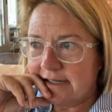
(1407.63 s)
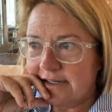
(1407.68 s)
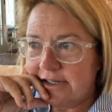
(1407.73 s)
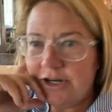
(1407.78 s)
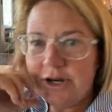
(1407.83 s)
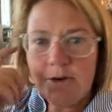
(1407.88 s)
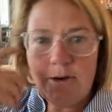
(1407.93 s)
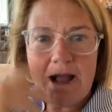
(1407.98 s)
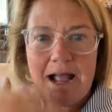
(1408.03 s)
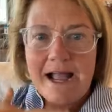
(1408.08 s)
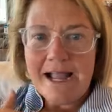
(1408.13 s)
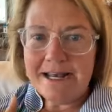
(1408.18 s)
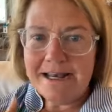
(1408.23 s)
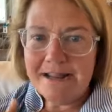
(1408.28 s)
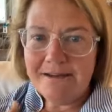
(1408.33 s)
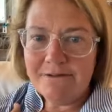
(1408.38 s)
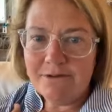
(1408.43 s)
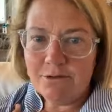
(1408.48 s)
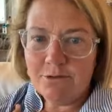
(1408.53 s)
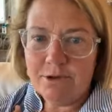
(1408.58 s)
you know, I
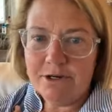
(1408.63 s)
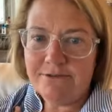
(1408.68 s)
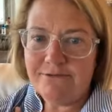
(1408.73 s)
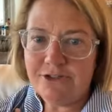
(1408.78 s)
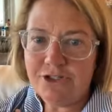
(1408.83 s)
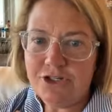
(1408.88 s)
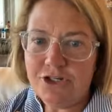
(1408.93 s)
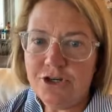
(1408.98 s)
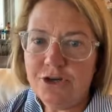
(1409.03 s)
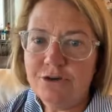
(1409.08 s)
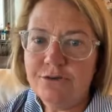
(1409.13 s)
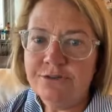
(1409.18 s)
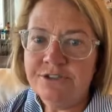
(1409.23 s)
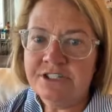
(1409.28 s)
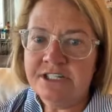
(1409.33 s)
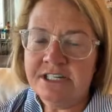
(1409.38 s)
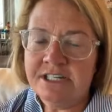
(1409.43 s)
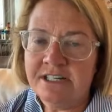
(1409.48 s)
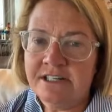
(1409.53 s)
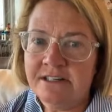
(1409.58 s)
never would have
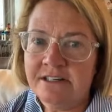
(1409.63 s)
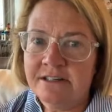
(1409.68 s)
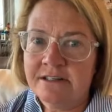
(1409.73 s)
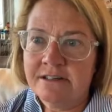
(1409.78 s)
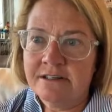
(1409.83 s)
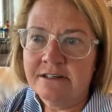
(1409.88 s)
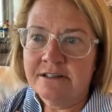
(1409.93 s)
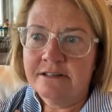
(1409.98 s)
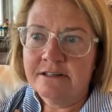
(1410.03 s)
chosen